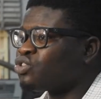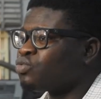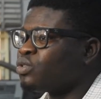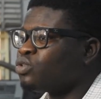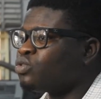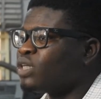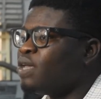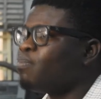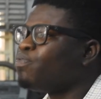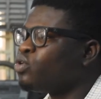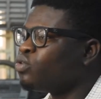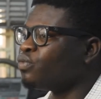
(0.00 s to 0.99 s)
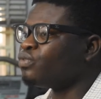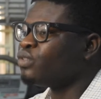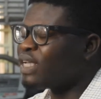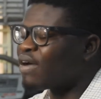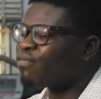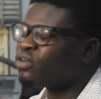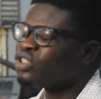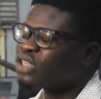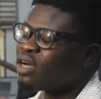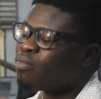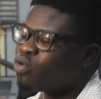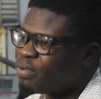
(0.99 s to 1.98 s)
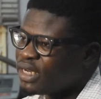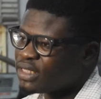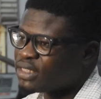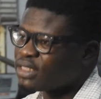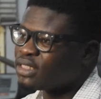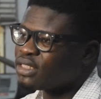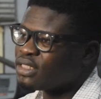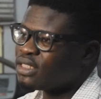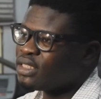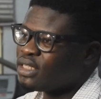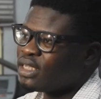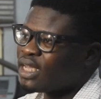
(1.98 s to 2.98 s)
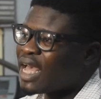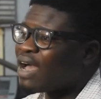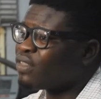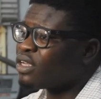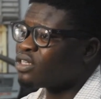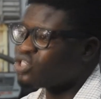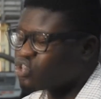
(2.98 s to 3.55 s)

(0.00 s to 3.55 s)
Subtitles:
that will improve their functional mobility after the